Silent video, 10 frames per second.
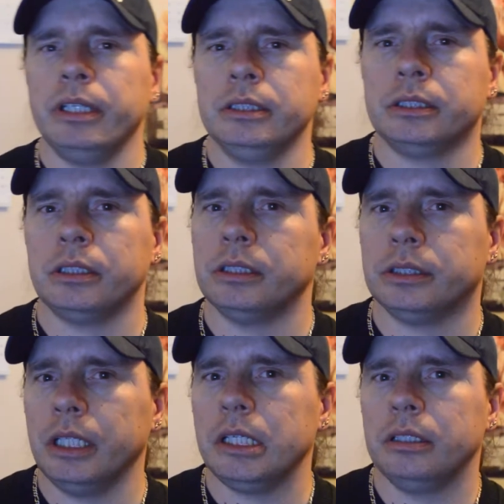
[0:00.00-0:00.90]
started
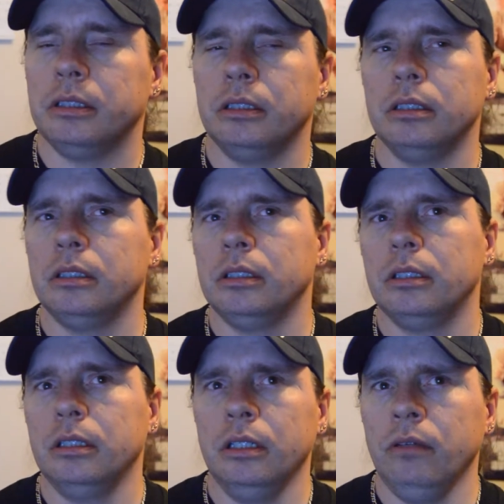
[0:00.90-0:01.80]
singing
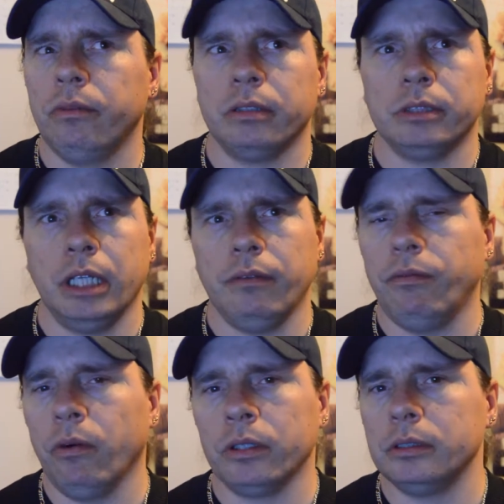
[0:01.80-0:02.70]
when I was like
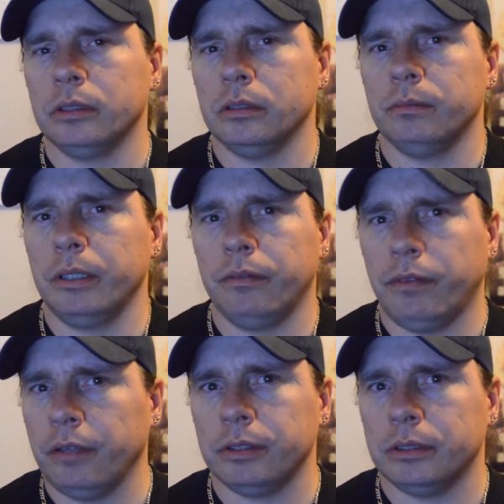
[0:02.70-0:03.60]
4 years old, maybe
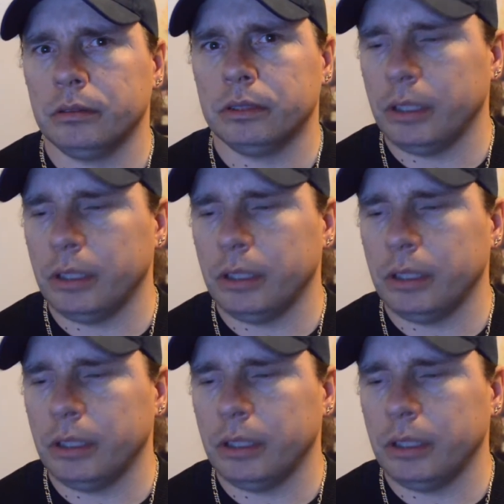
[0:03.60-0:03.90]
5 years old,